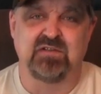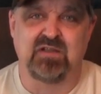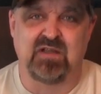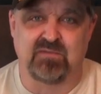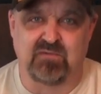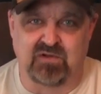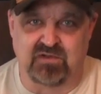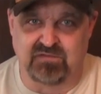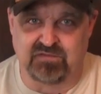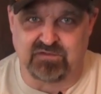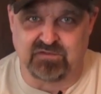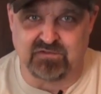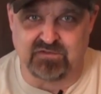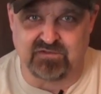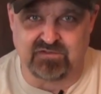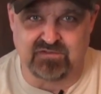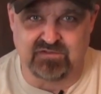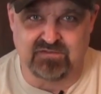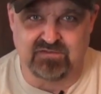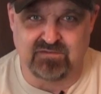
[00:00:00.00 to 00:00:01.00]
Come on,
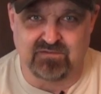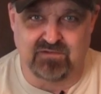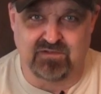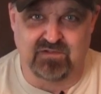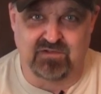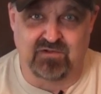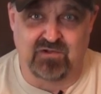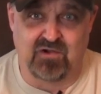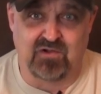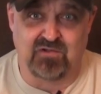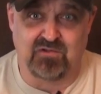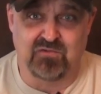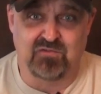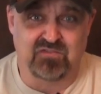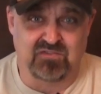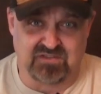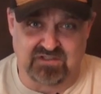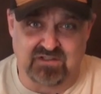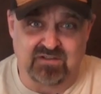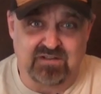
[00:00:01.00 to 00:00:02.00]
folks. Are you
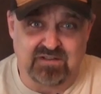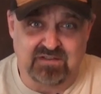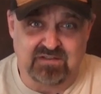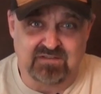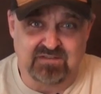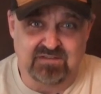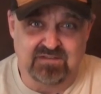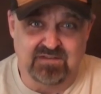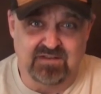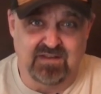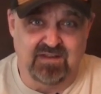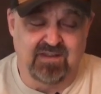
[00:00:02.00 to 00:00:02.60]
serious?